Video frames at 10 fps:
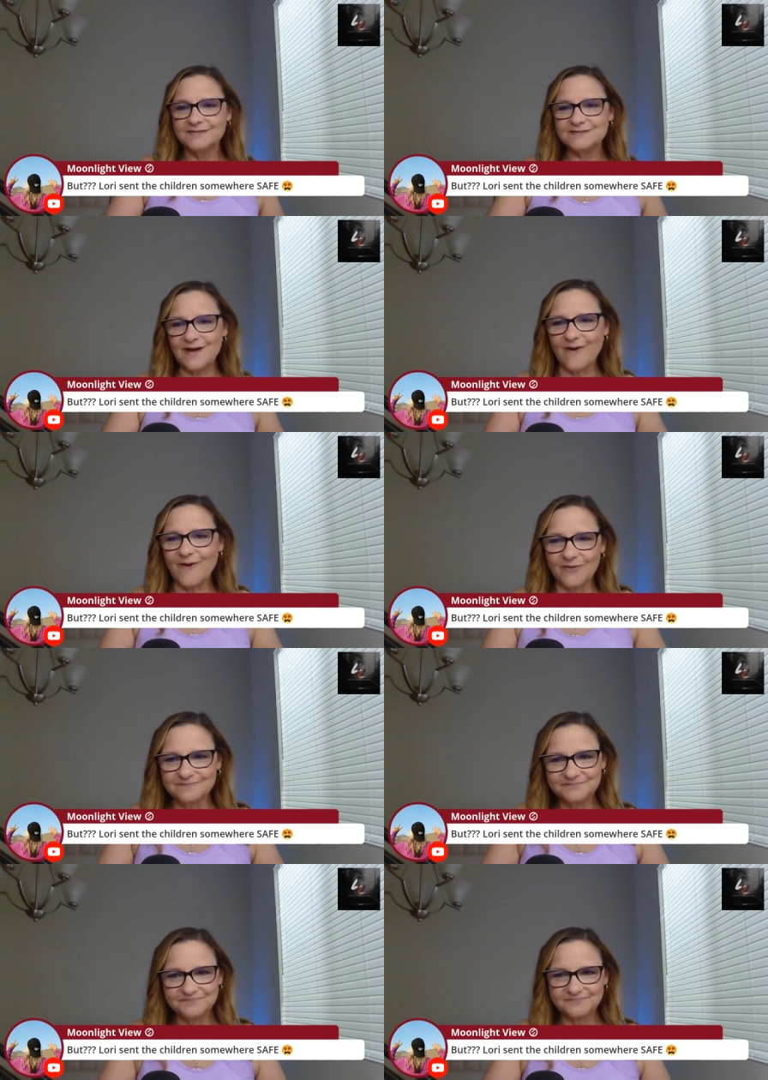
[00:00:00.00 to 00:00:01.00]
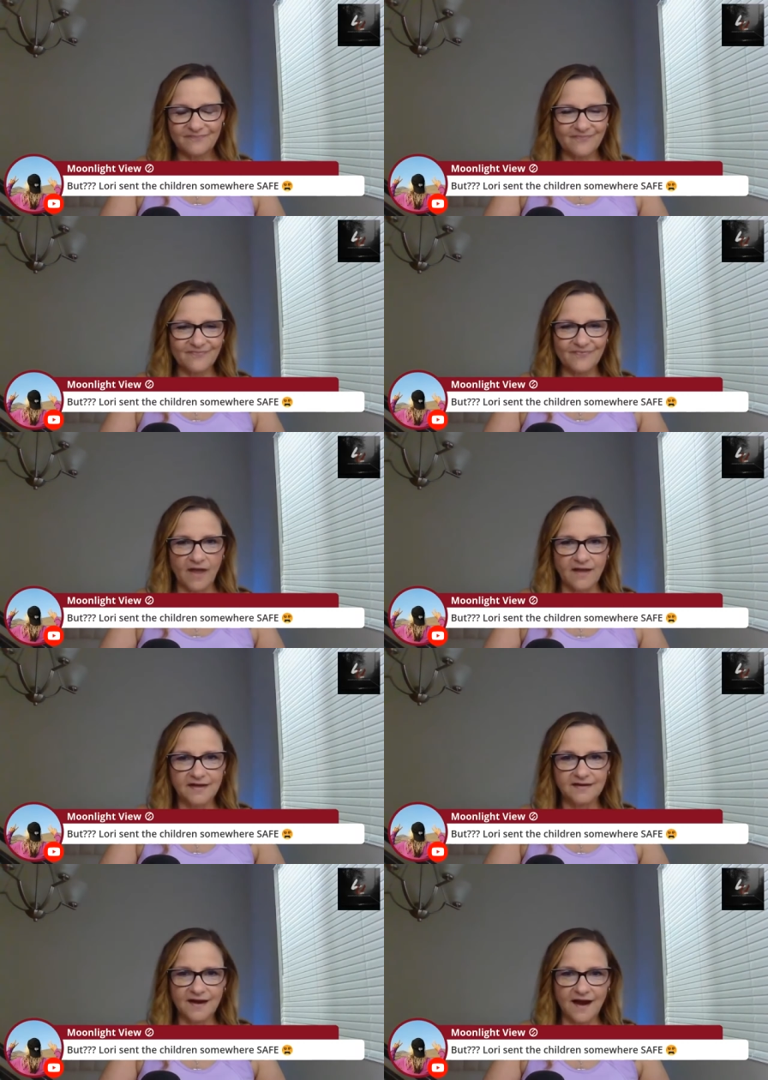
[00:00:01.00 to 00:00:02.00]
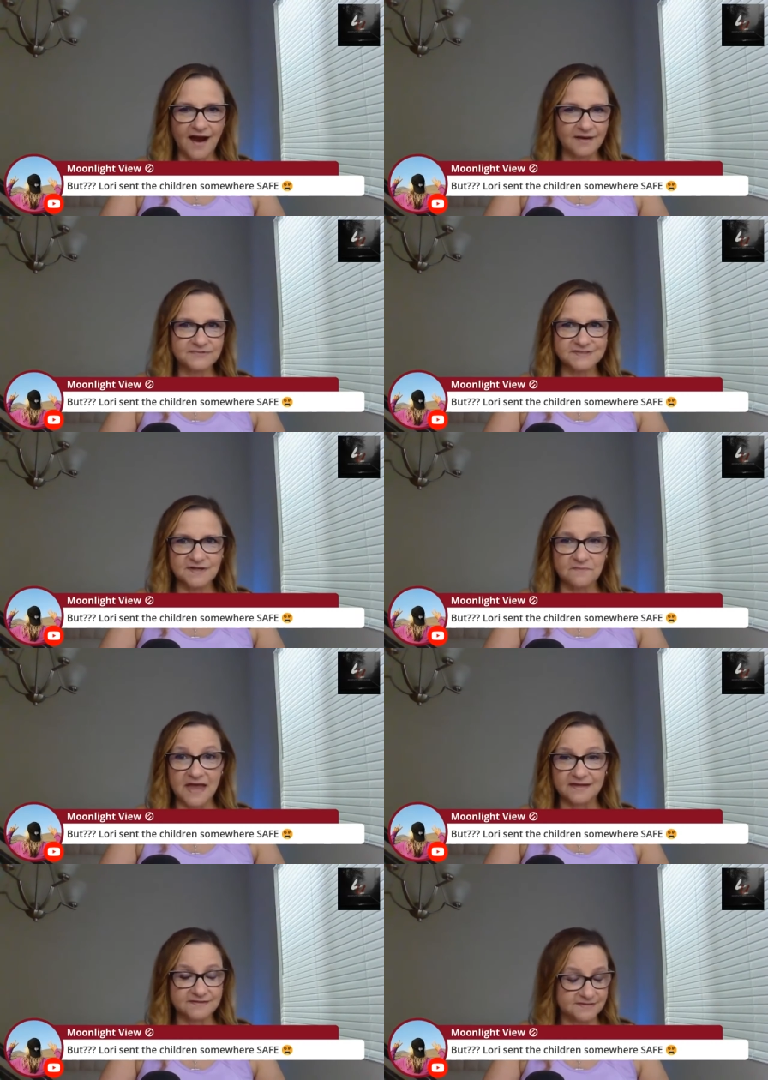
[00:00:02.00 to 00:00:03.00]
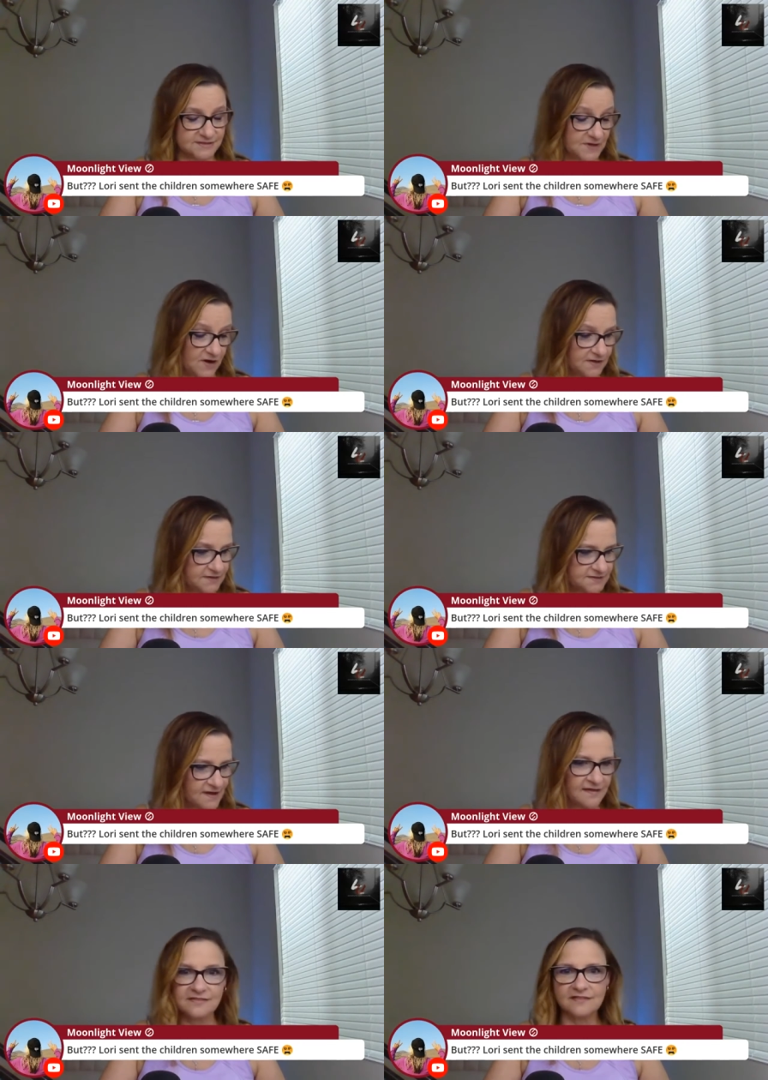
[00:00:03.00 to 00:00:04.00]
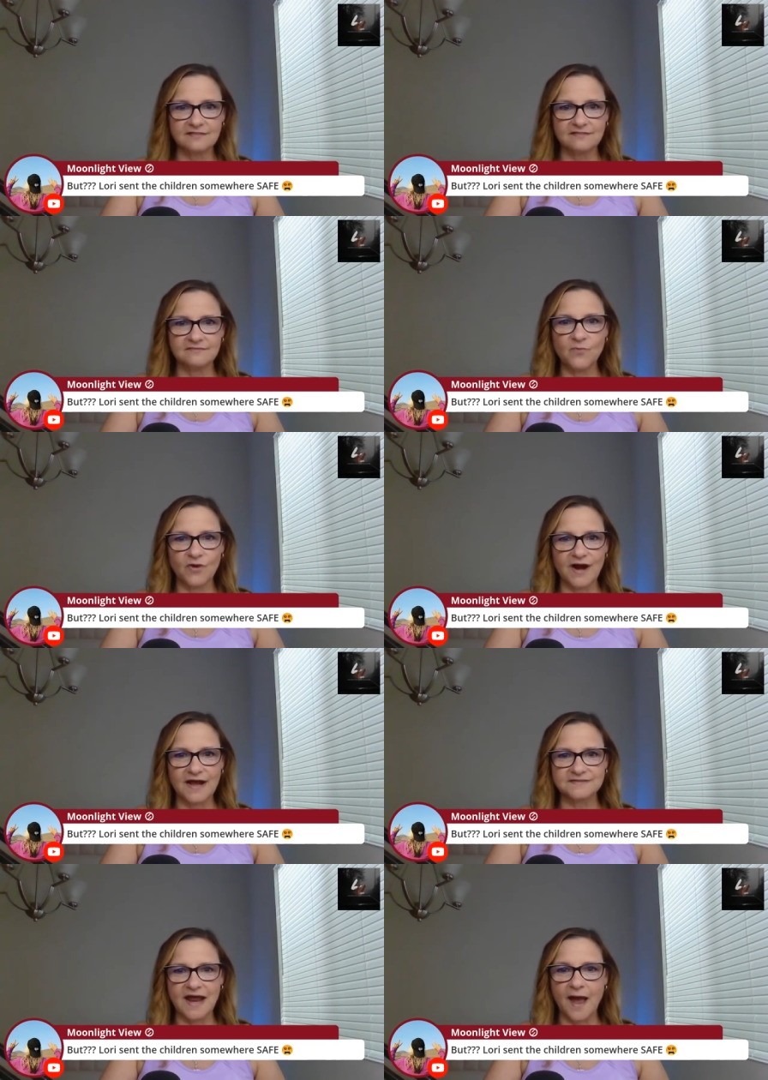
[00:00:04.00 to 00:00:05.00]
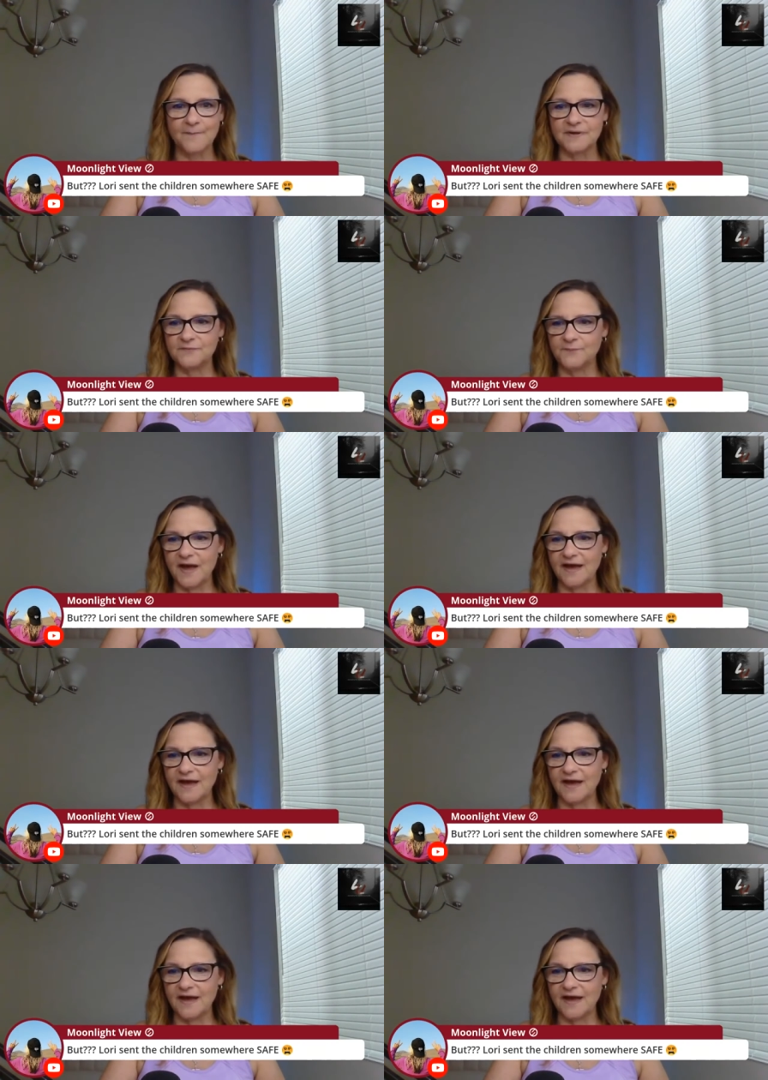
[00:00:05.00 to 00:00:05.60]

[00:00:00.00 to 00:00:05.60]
So I'm just amazed, to be honest, that more hasn't happened.